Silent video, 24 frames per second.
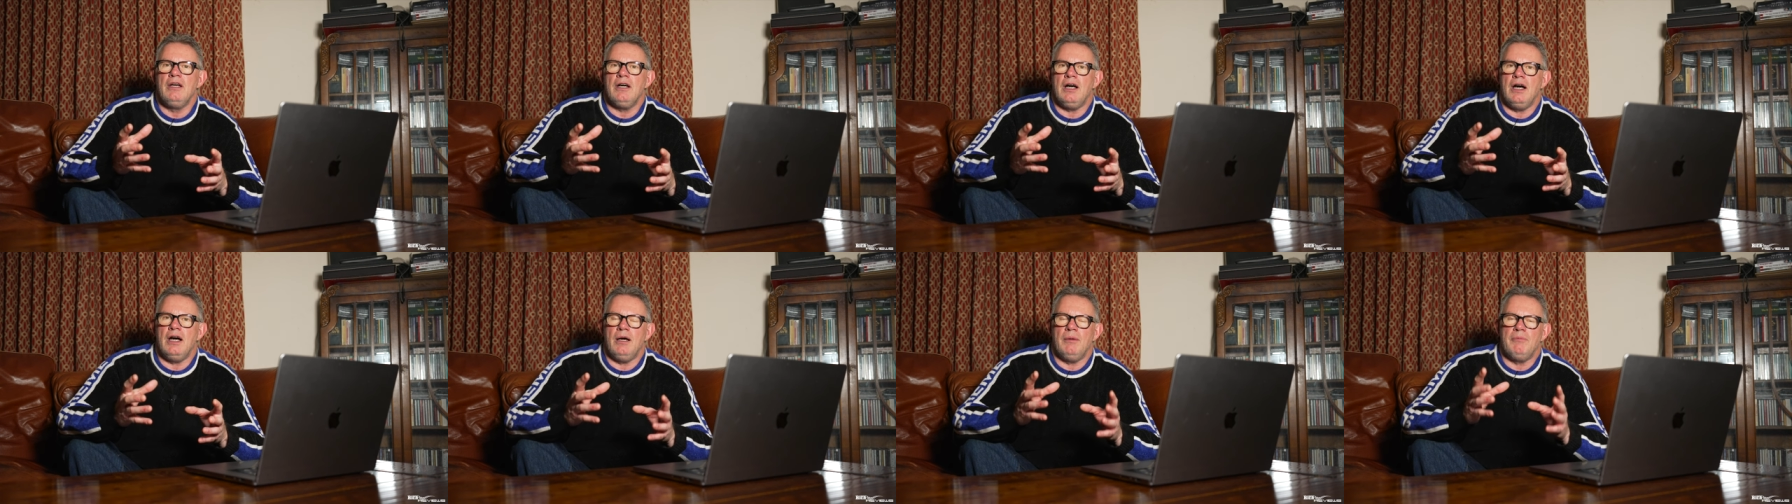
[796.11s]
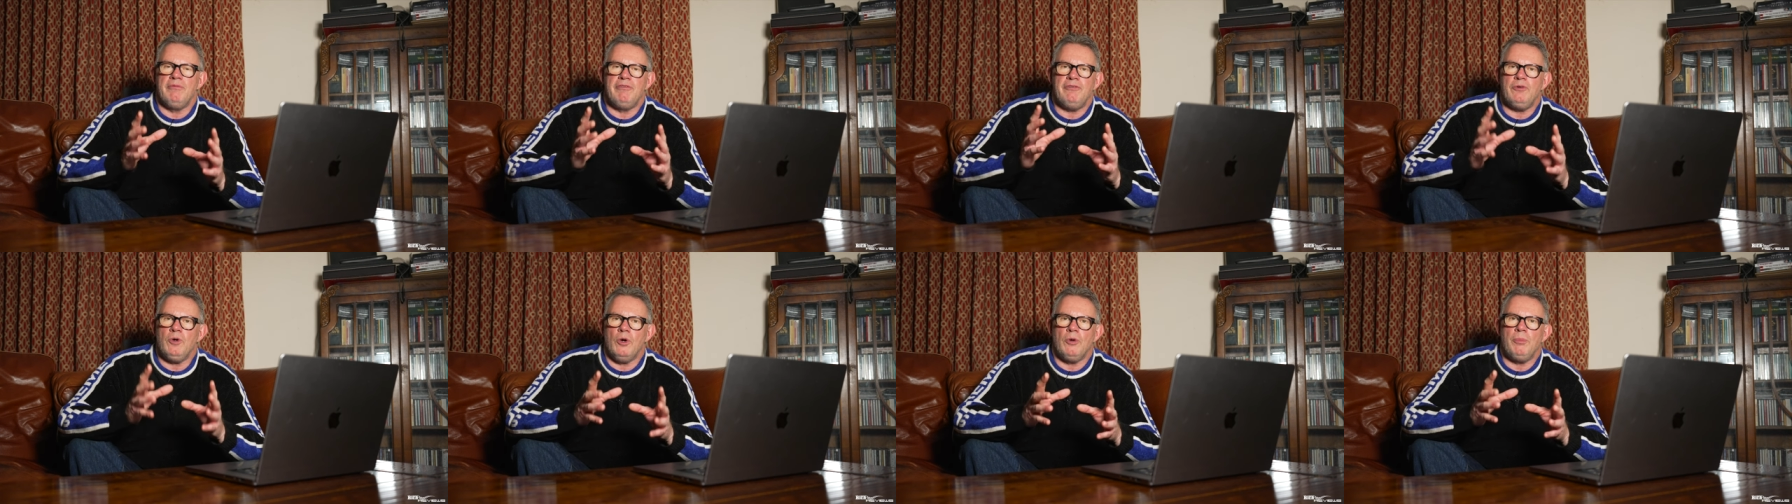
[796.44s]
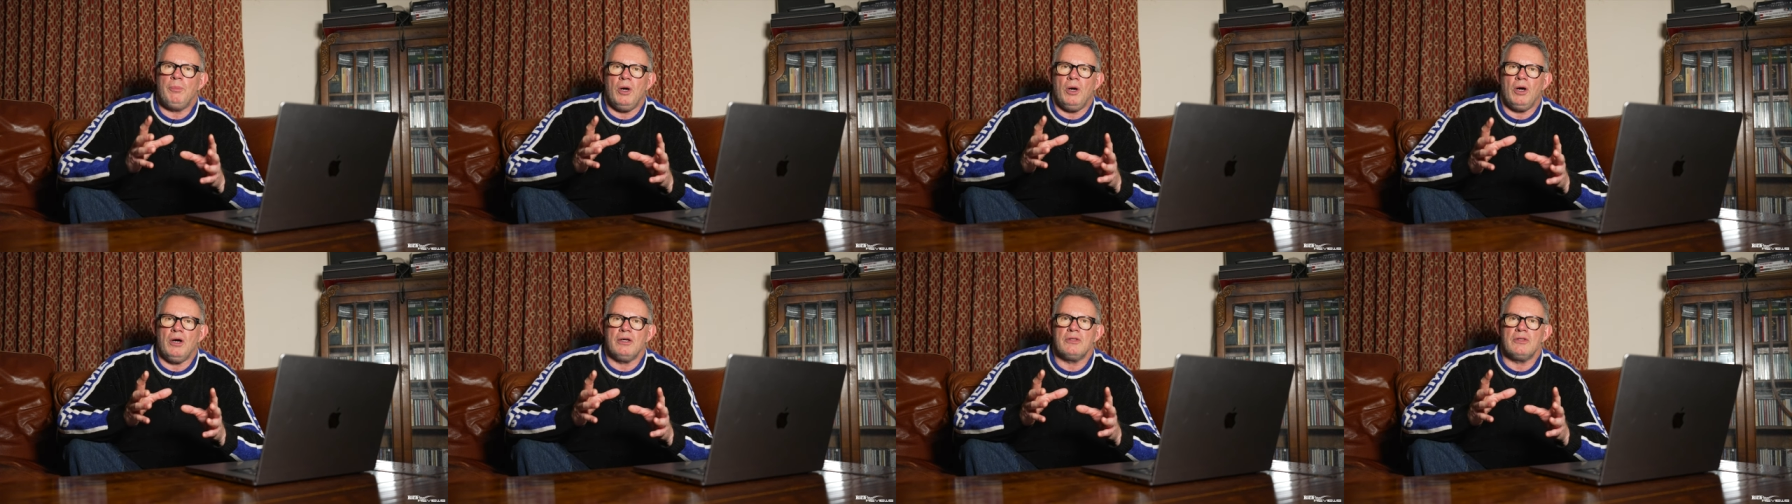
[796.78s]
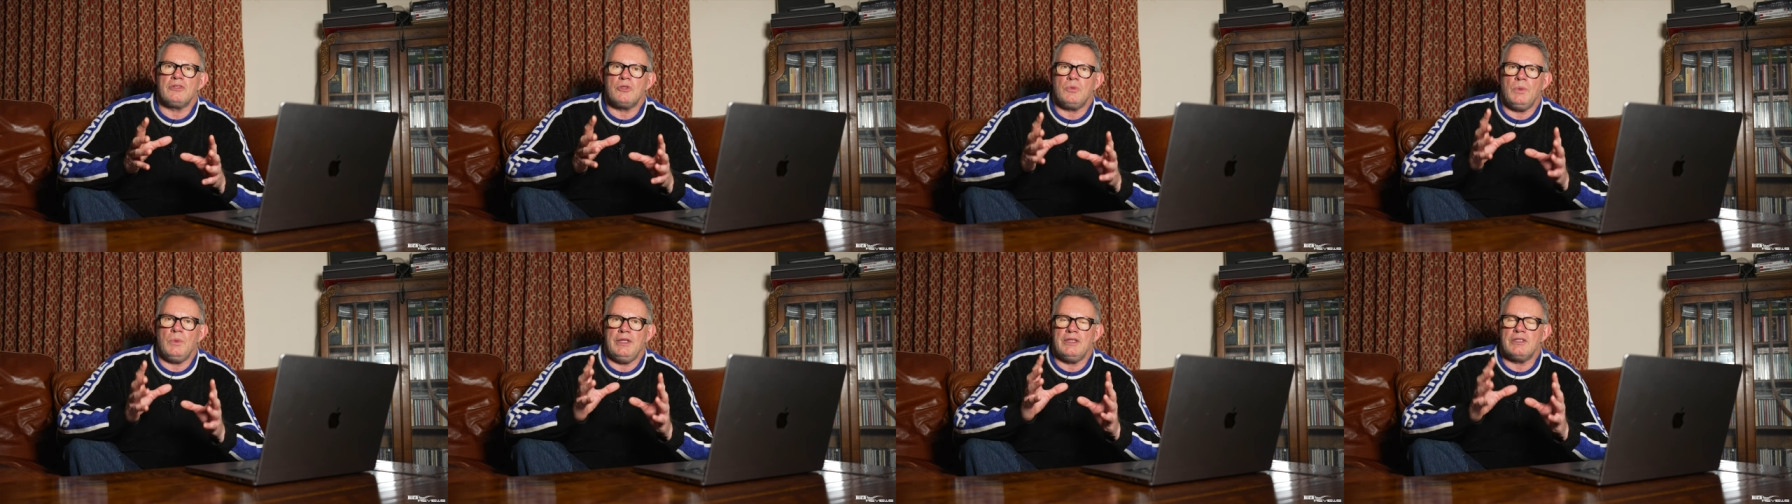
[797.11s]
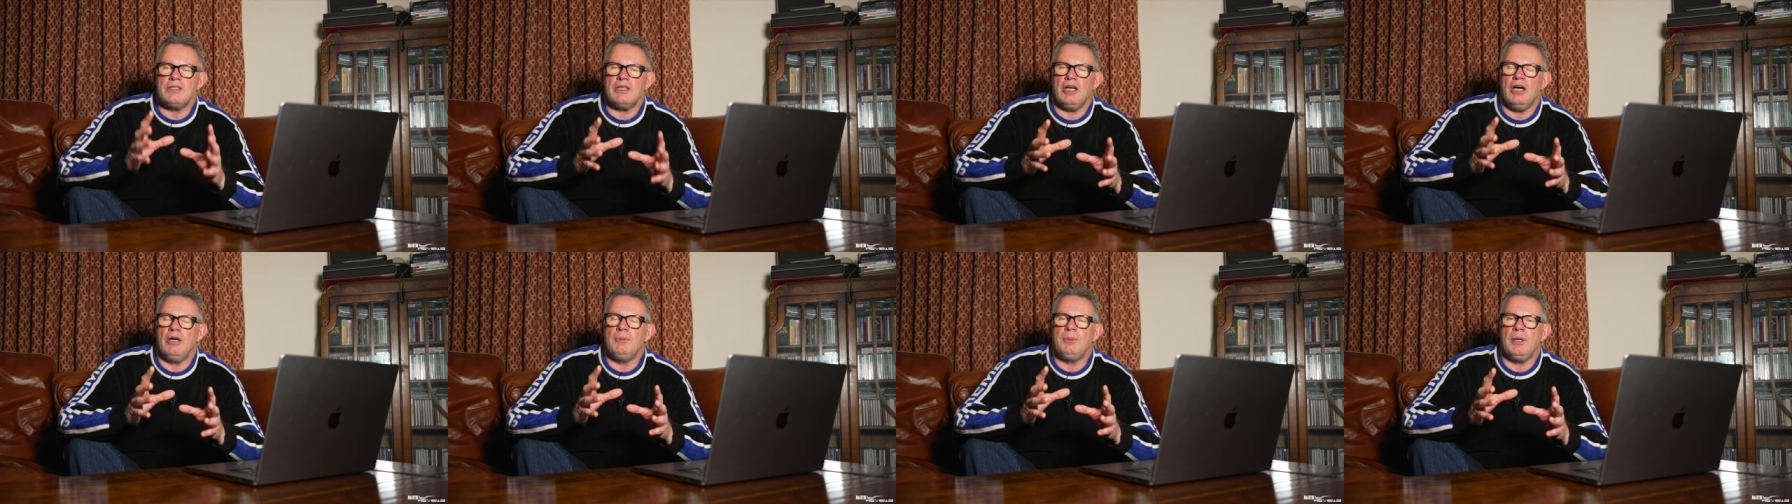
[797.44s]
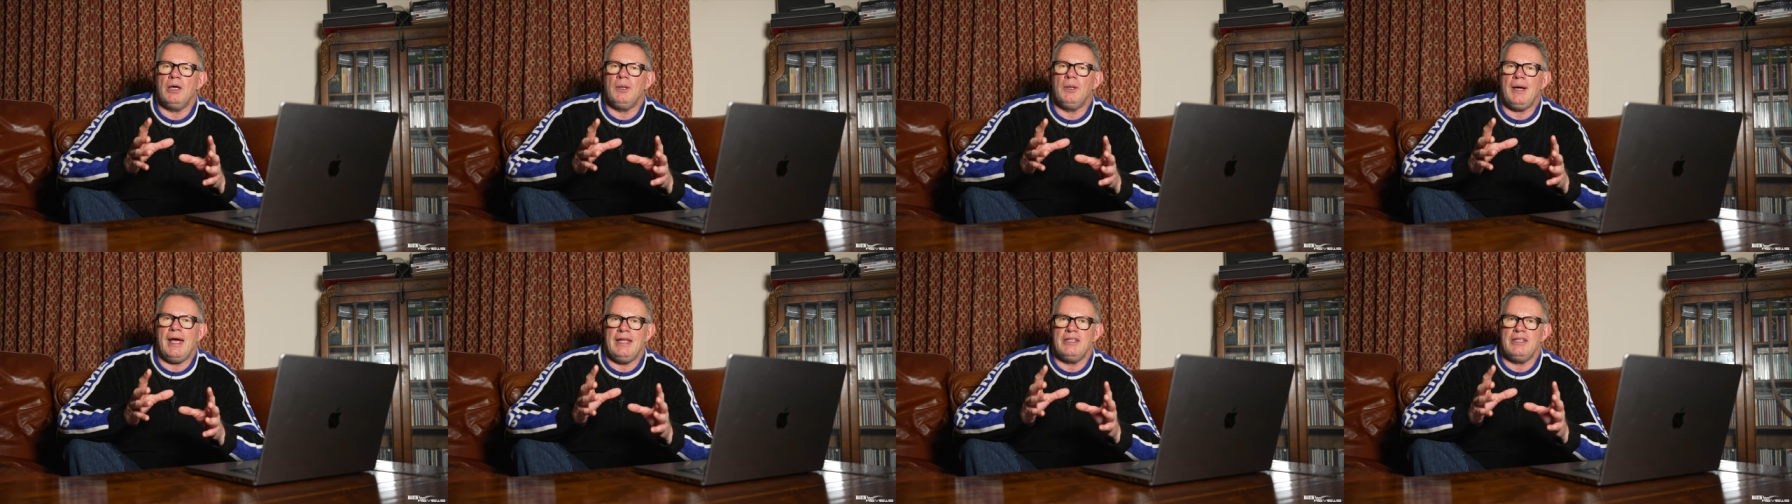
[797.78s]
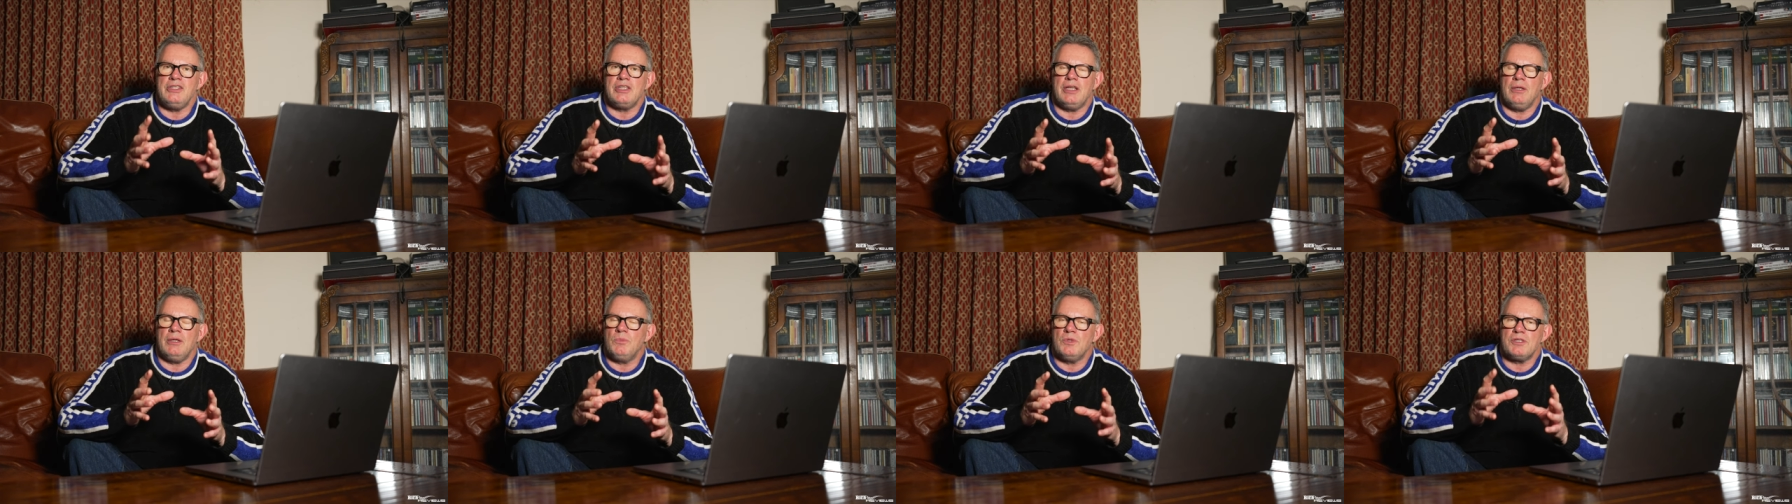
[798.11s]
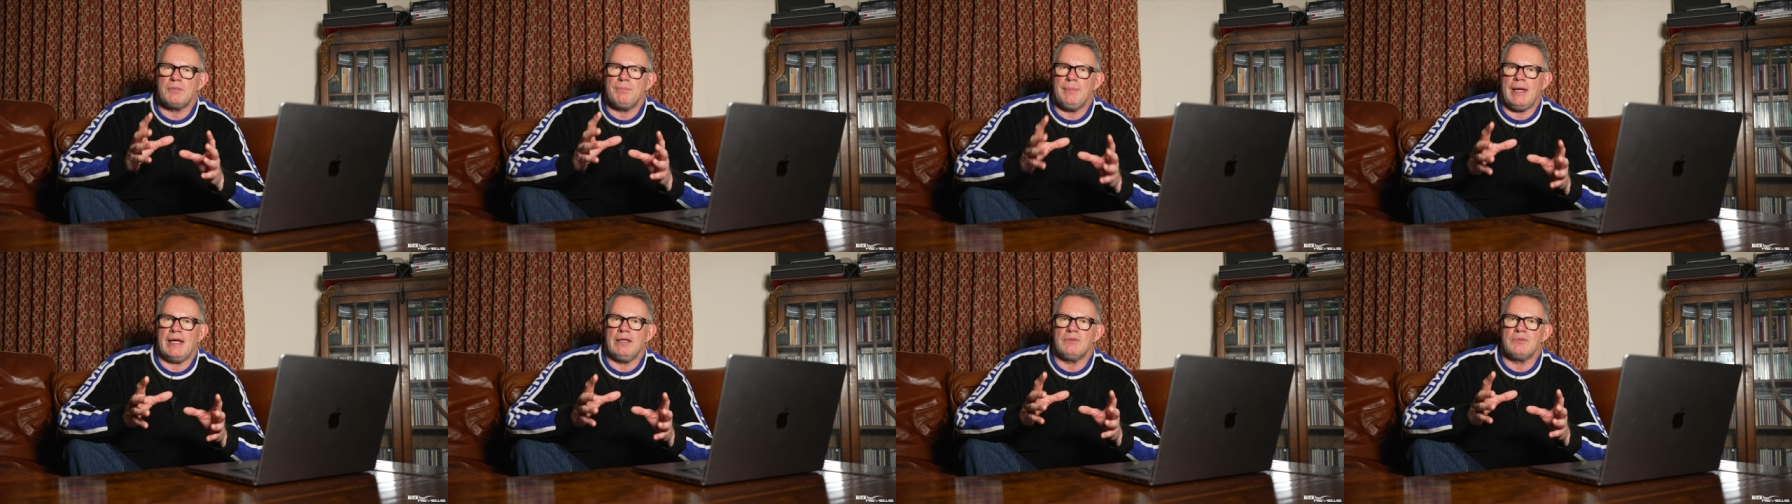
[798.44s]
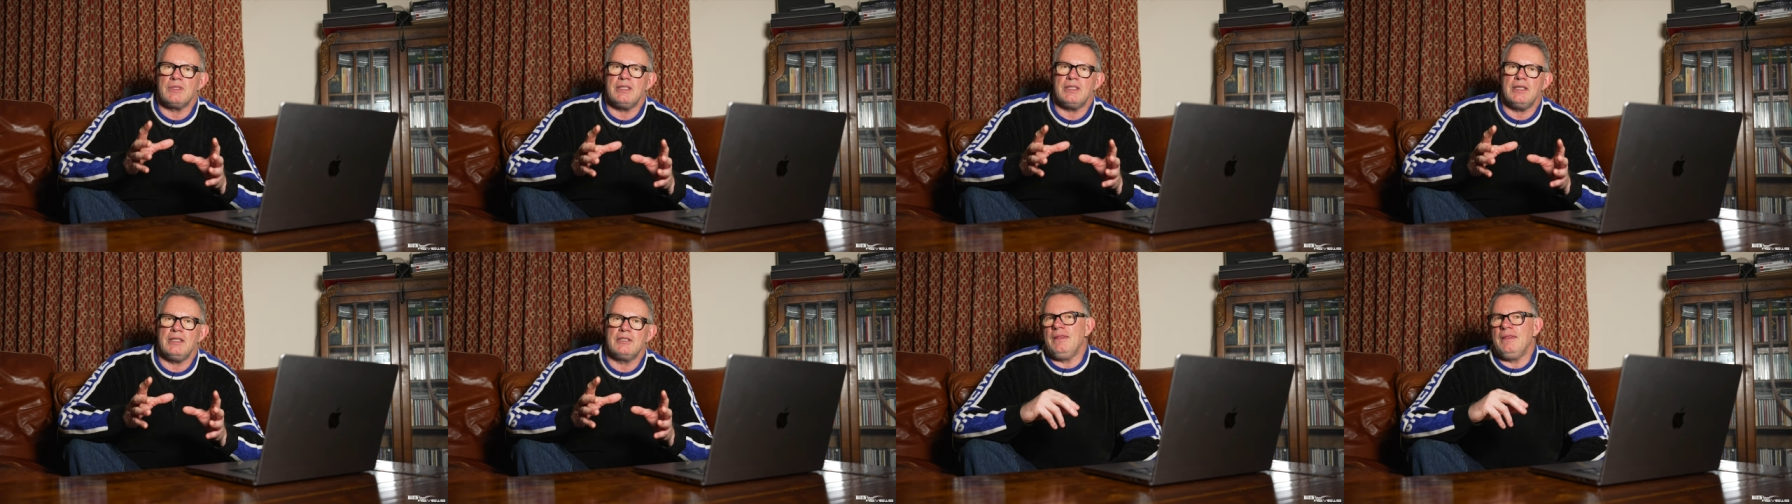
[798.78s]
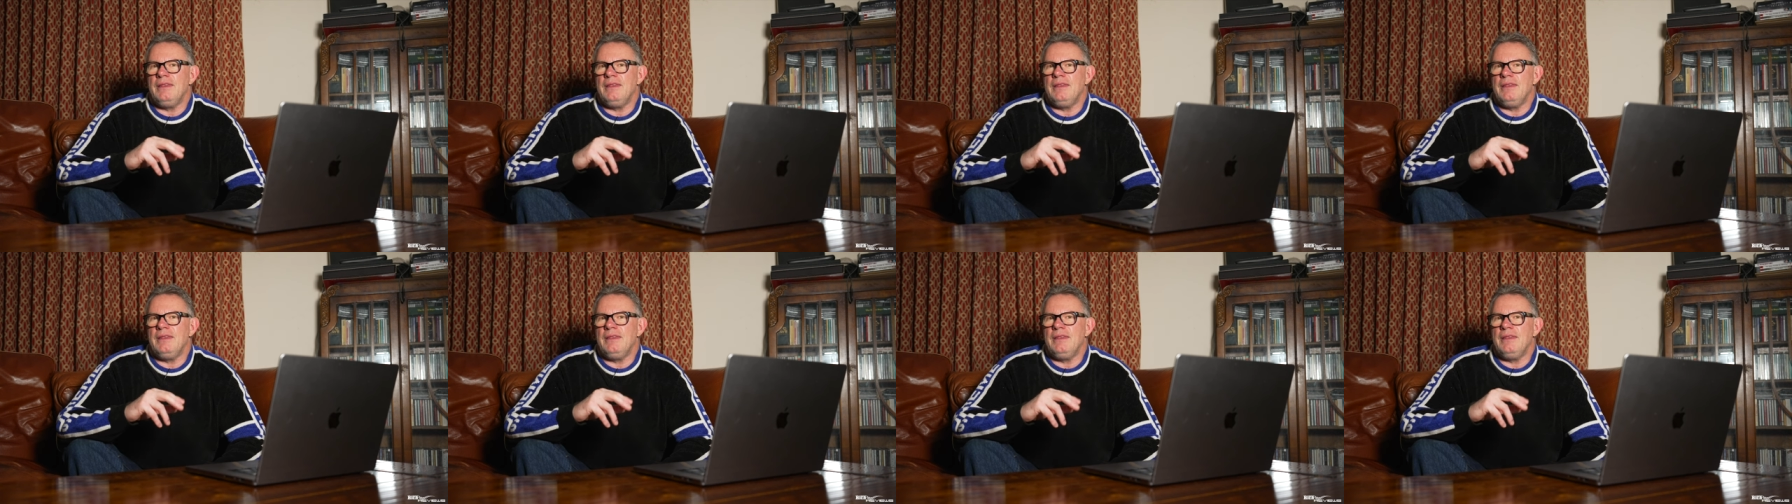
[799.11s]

um, four pot twin turbo engine was mounted.